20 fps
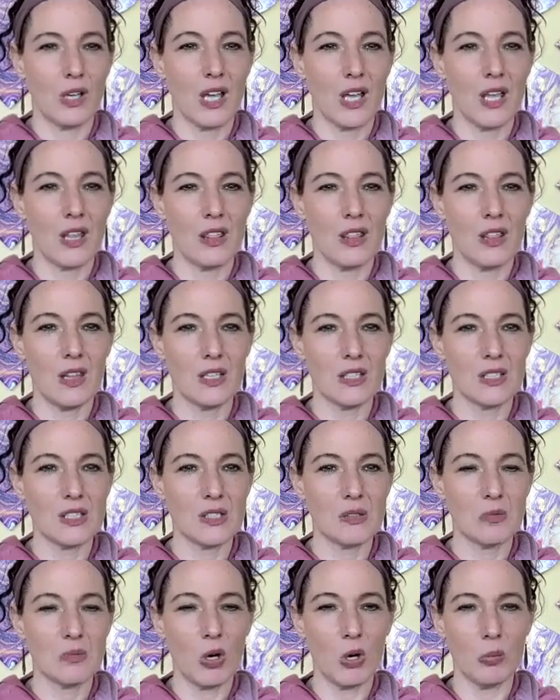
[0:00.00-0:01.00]
In
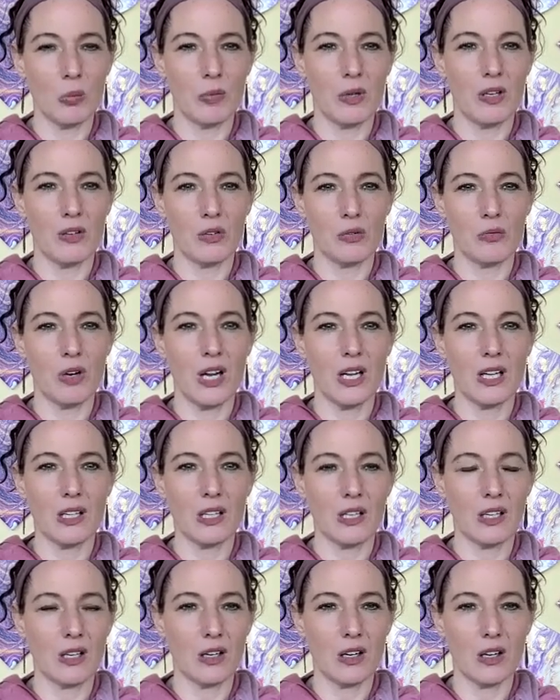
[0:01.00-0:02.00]
this moment, right
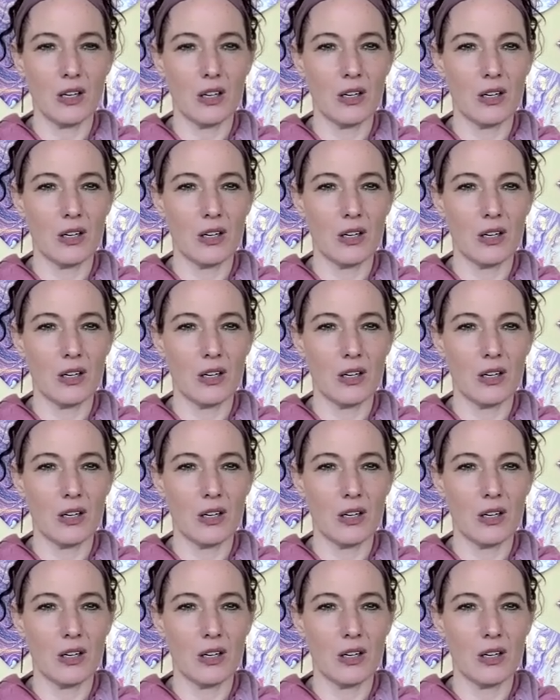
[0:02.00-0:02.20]
here.